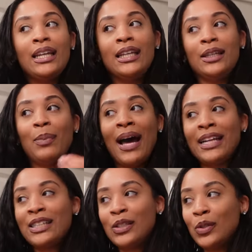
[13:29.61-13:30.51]
the
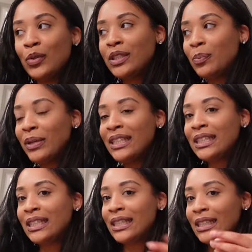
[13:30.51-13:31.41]
bodysuits, the
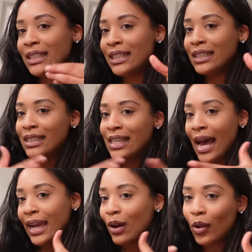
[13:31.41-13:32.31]
pieces, the
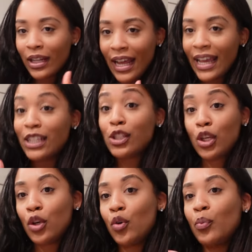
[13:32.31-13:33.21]
tight, all of that is
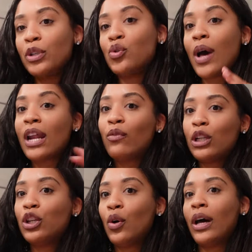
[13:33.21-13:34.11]
cute, but you gotta
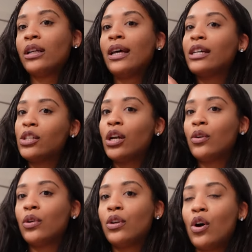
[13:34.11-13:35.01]
really know how to like turn it
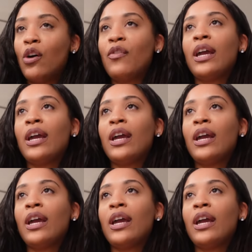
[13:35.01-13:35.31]
on and off.